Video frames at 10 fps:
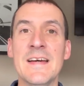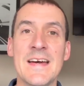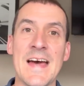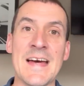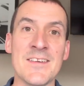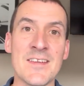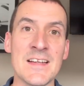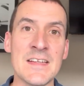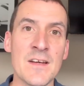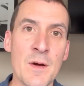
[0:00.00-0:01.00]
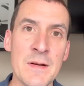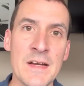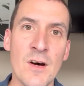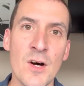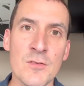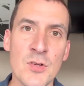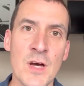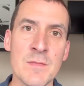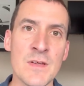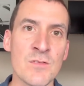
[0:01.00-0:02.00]
And suddenly you're going in at
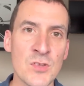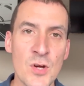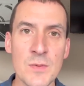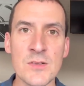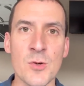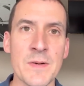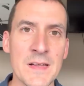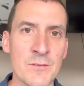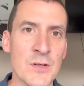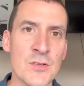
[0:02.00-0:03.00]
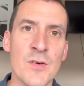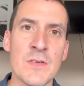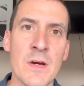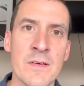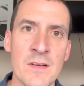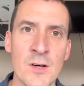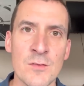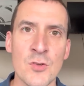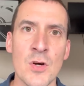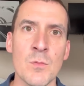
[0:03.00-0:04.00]
half-time that you've totally dominated the first half. You're going in at
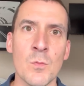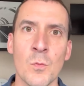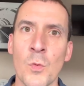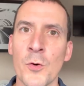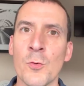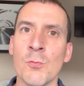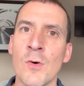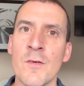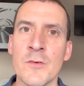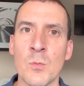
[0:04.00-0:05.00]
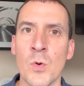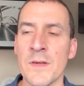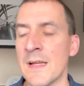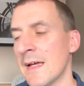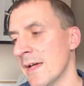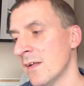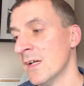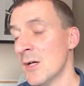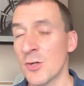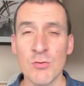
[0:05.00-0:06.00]
half-time 1-1 rather than 1-0 ahead.
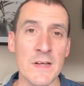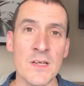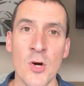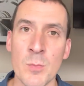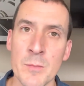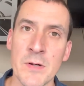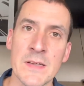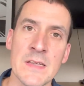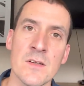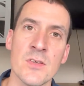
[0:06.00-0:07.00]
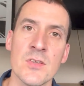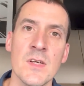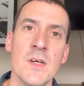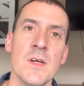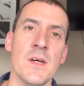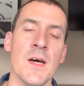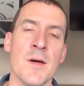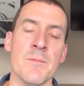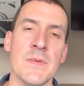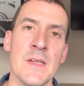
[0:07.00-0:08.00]
Great goal by Marquinhos
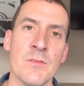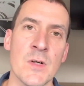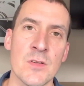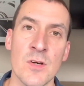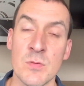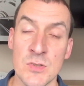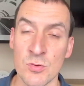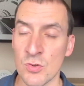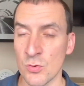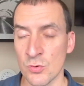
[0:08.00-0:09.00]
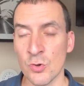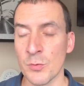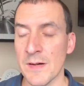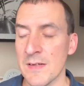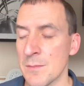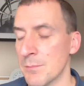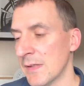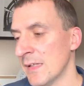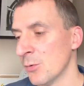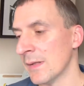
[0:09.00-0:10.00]
in the first half, which I'll talk about him
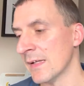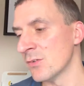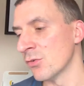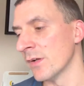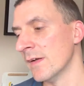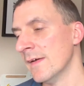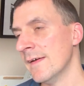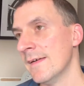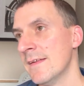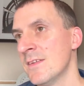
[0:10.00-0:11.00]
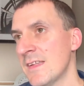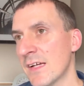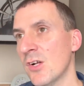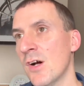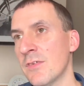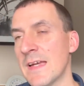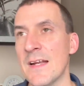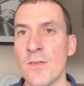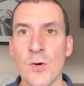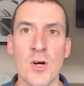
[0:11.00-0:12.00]
a little bit later on. Second half,
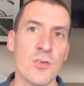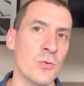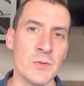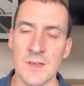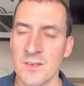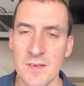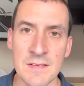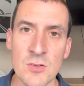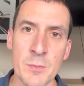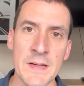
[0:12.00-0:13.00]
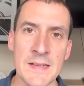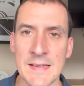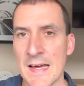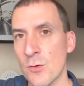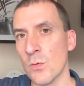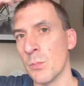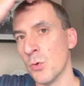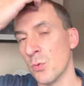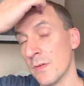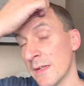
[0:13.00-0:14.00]
again, I thought Arsenal, you know, totally dominated. They had all the
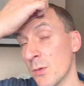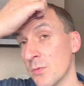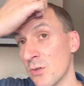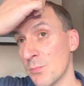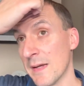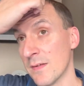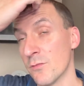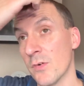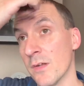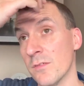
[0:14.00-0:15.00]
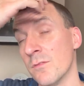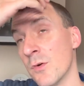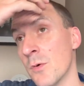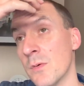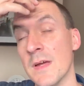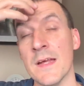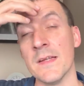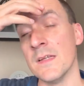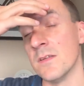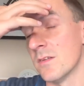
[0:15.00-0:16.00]
ball. They got themselves back in front through
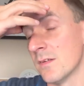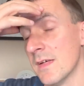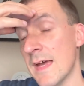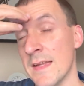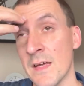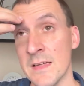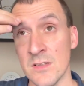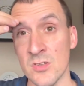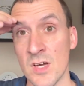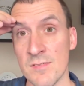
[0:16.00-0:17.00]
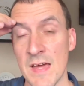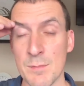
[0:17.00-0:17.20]
Eddie's header. He deserved that.